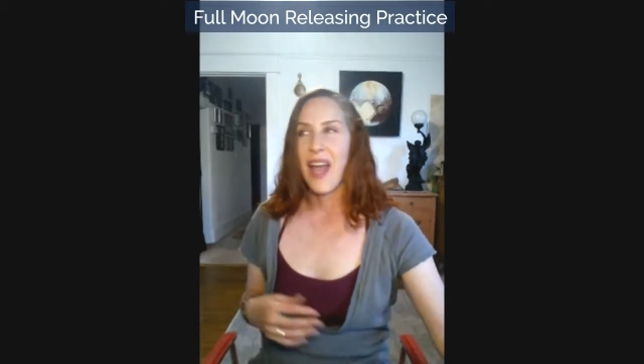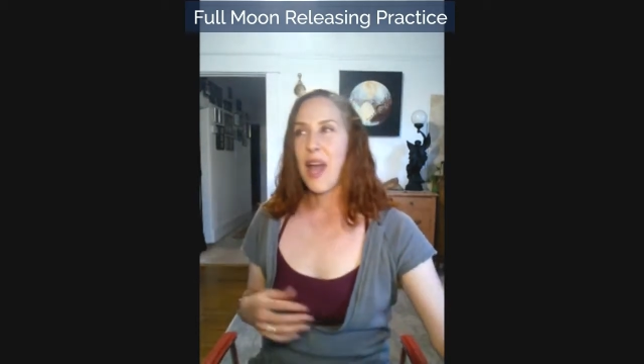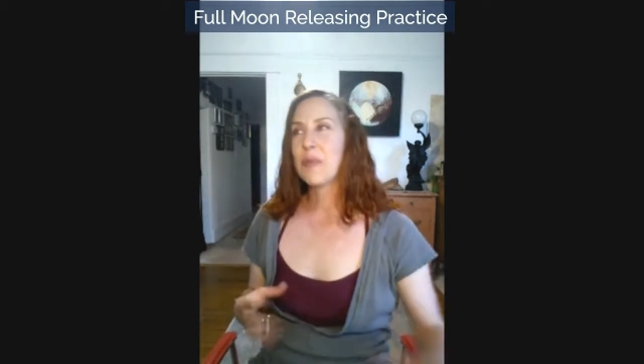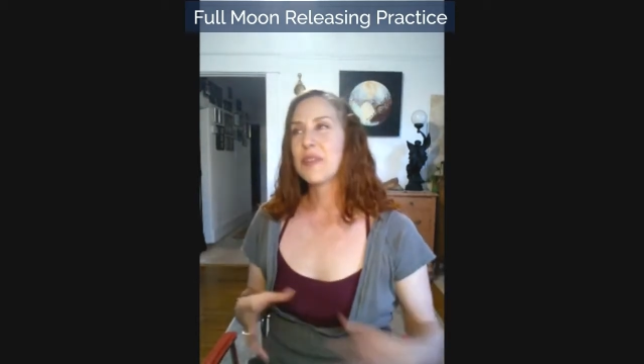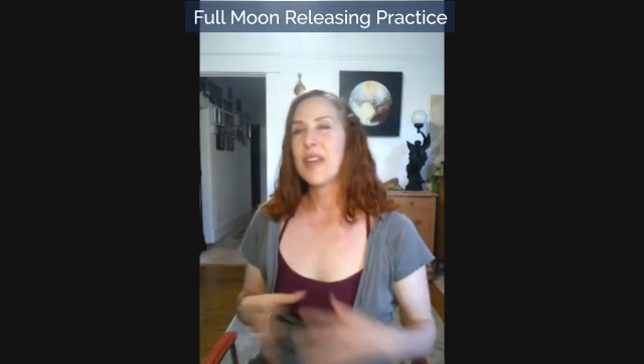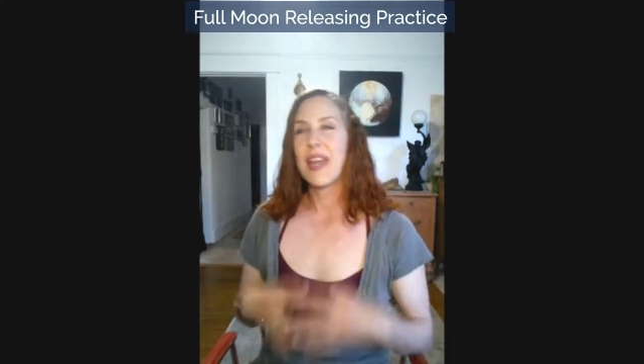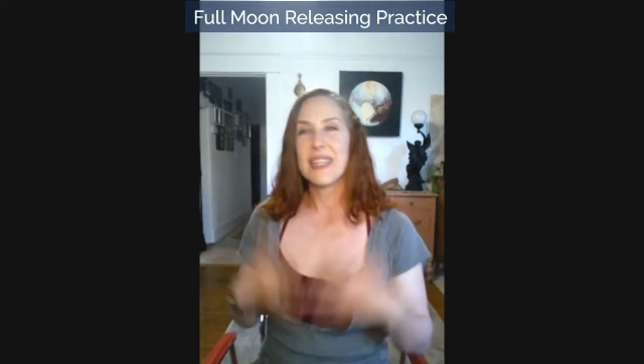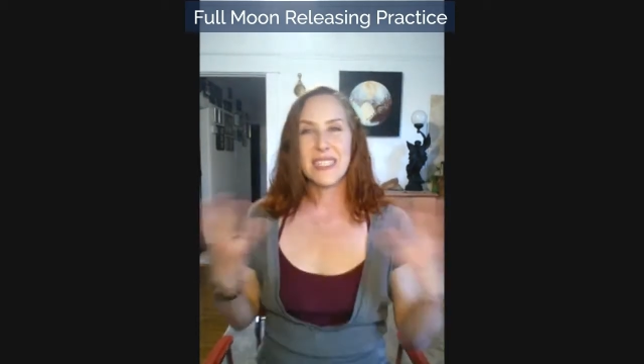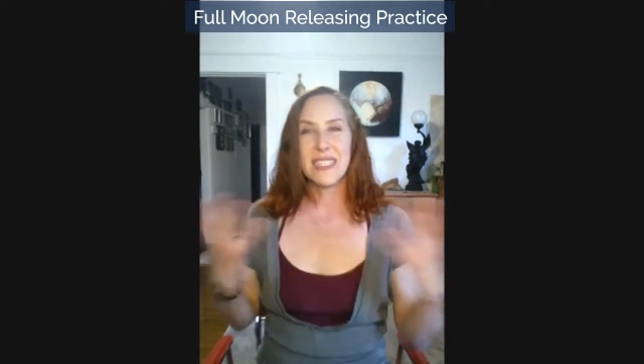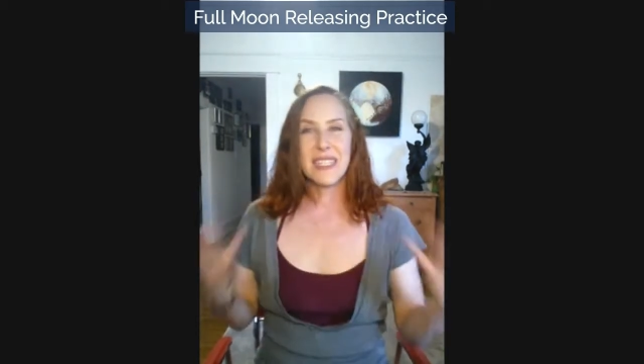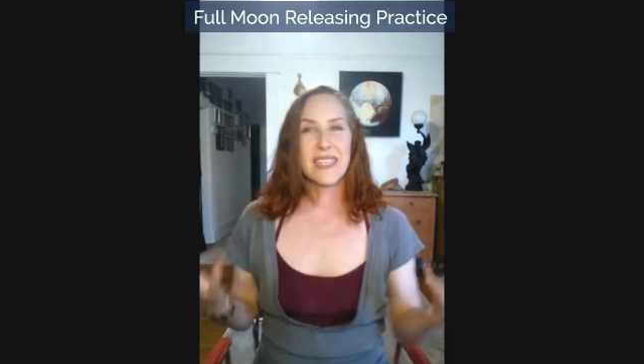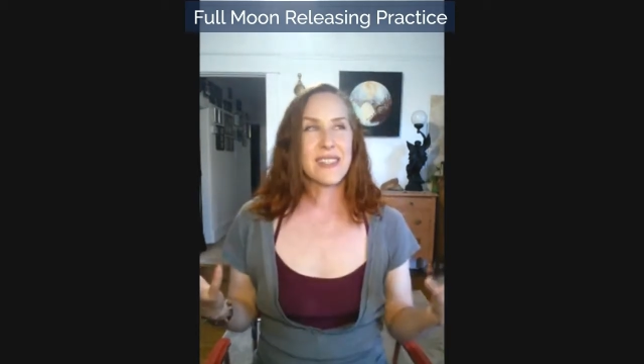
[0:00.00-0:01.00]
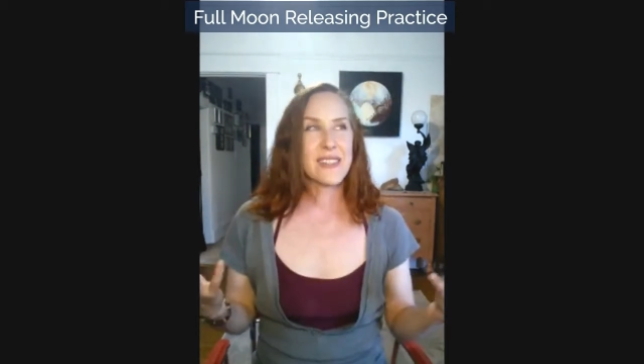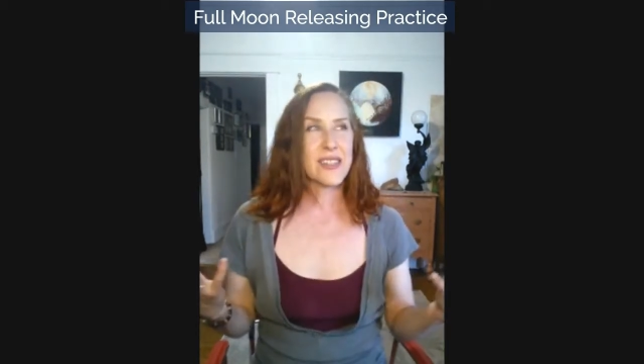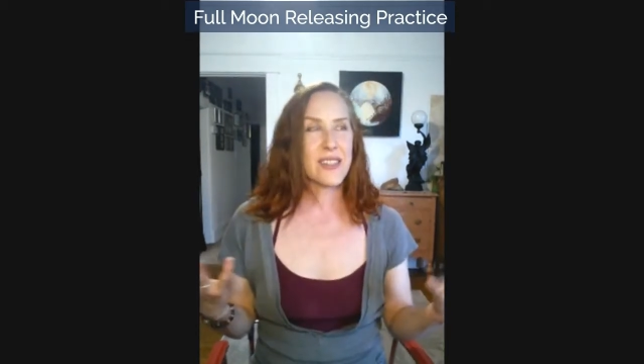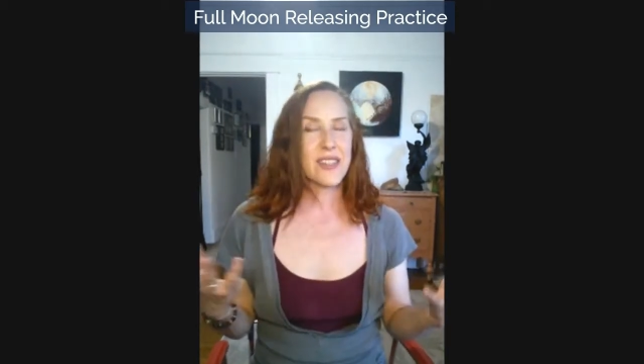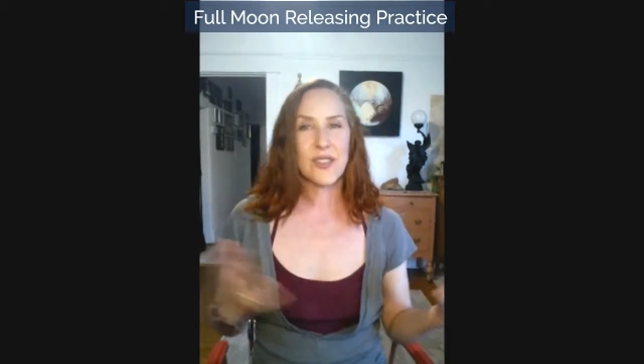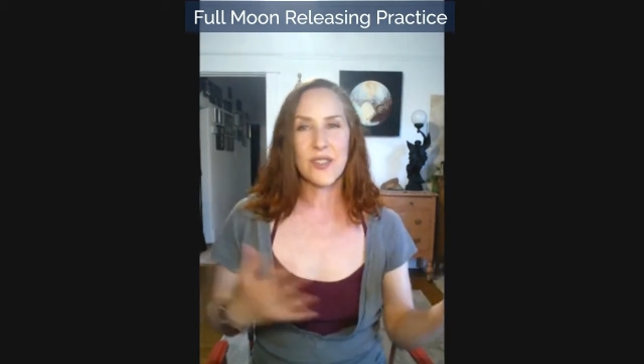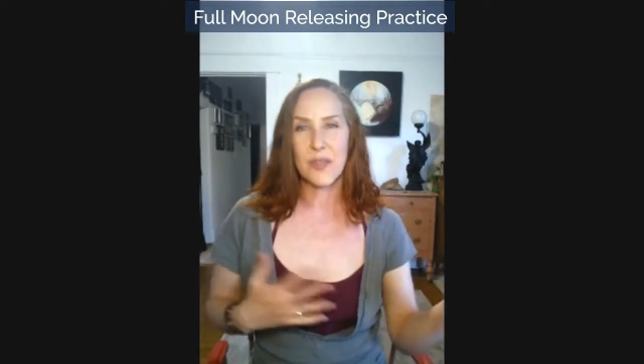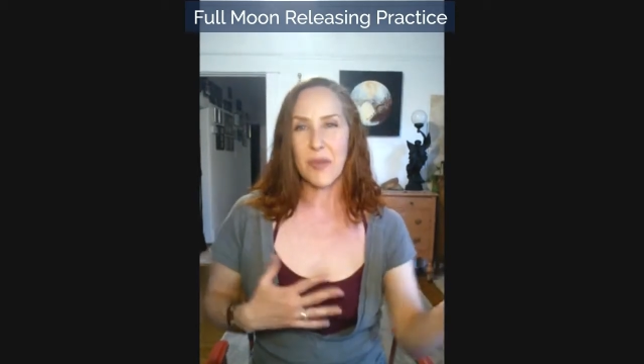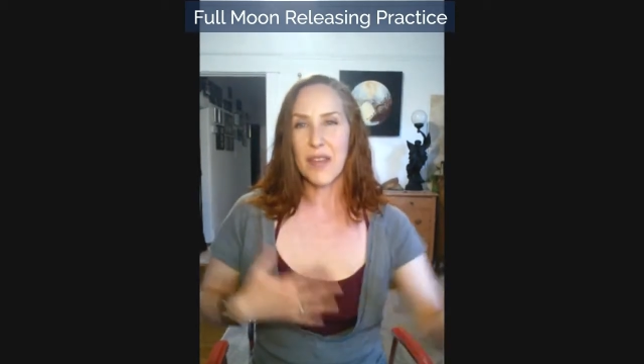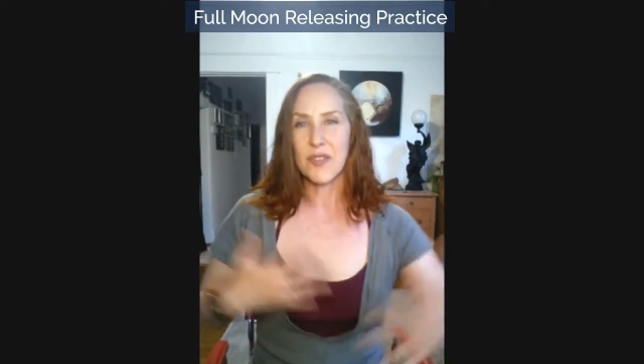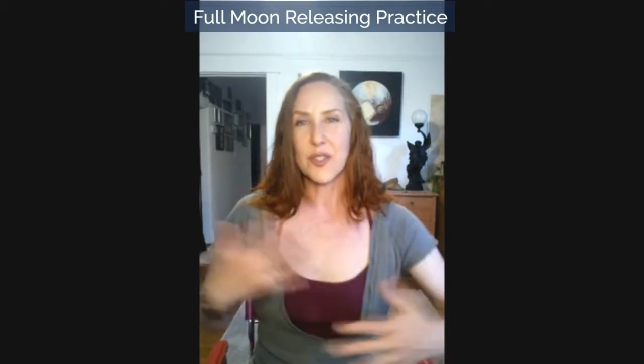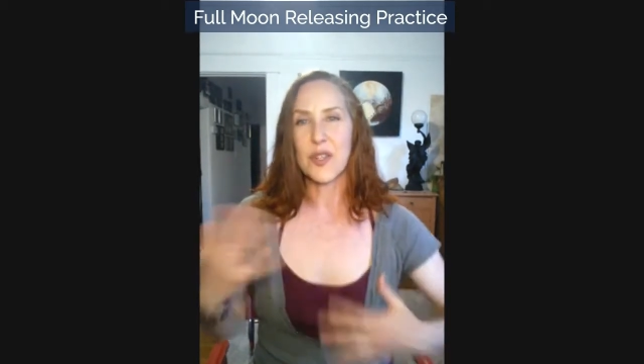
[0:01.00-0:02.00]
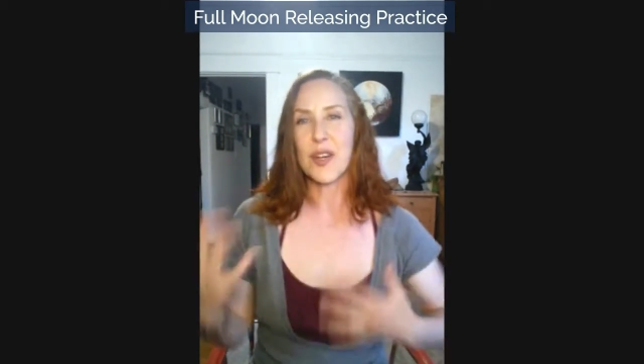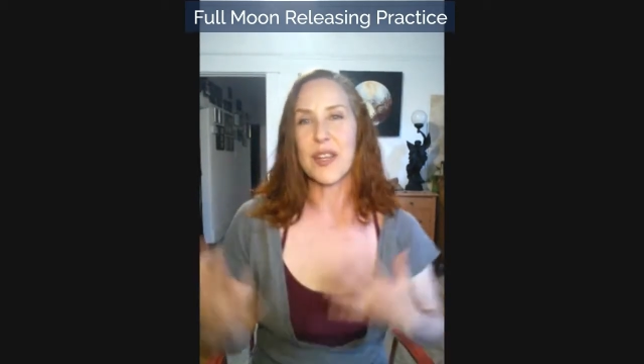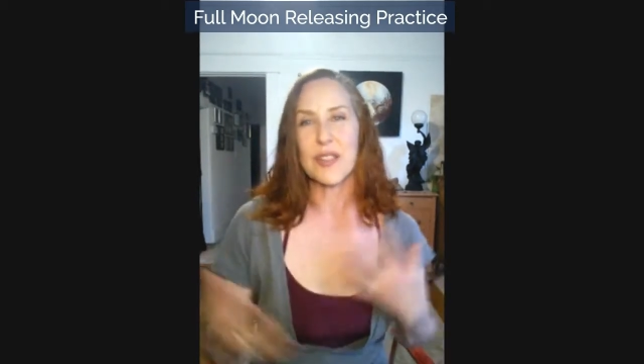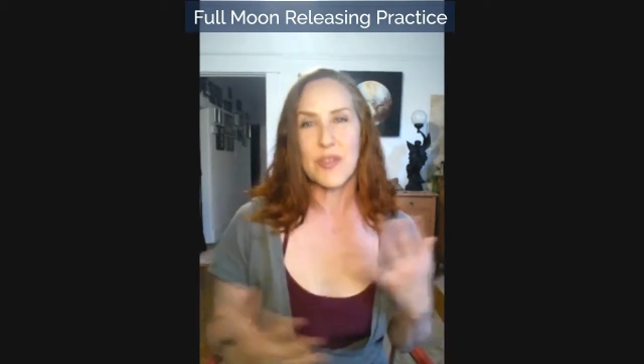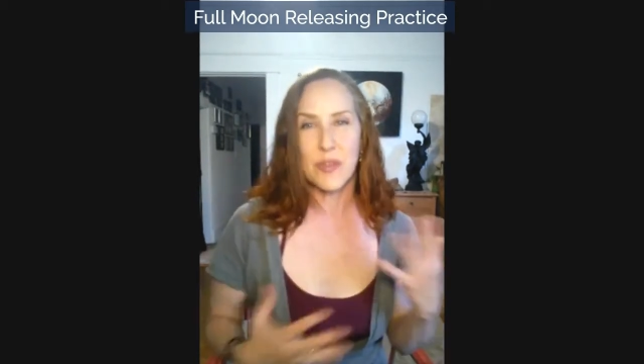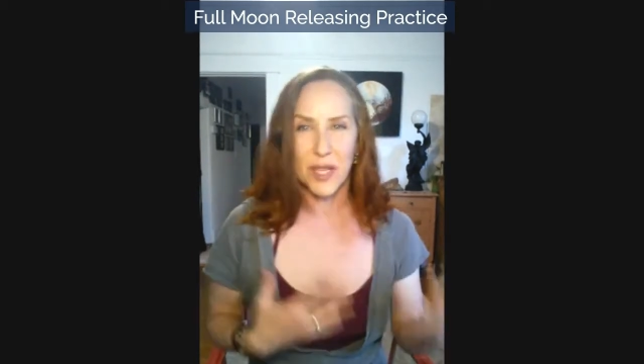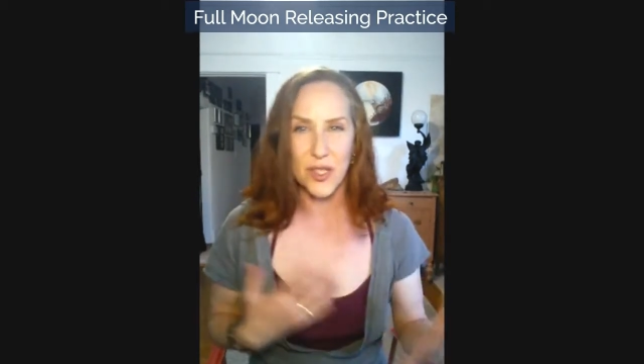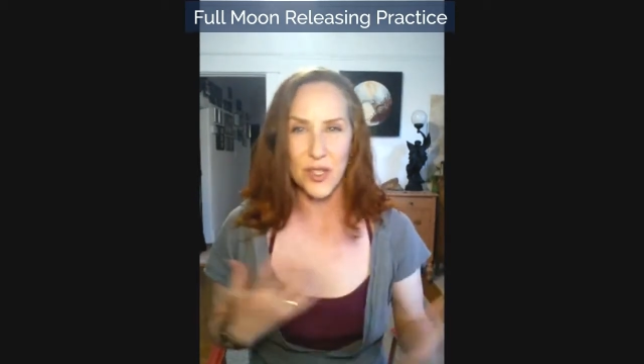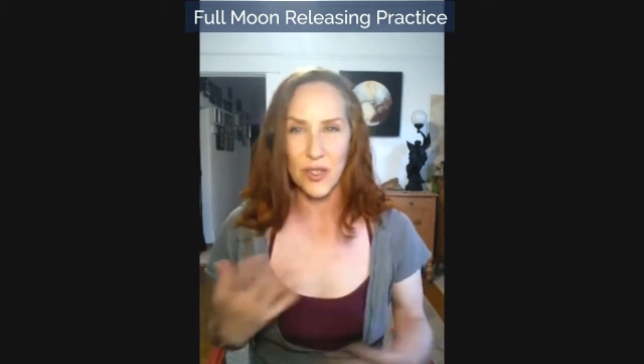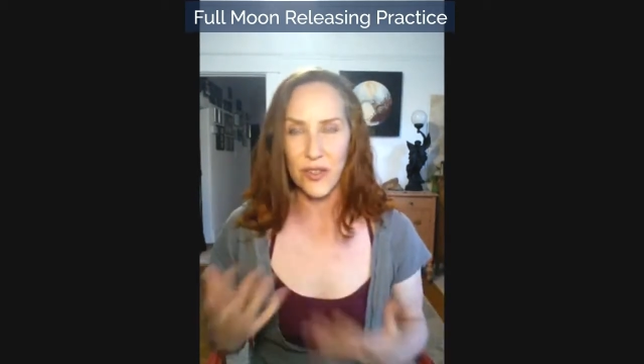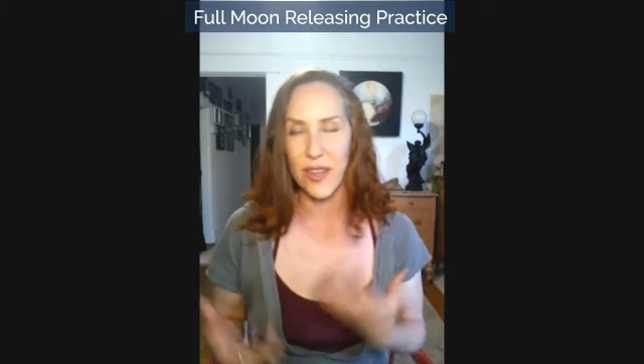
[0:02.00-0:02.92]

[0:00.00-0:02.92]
But the idea is that these are some kind of transformational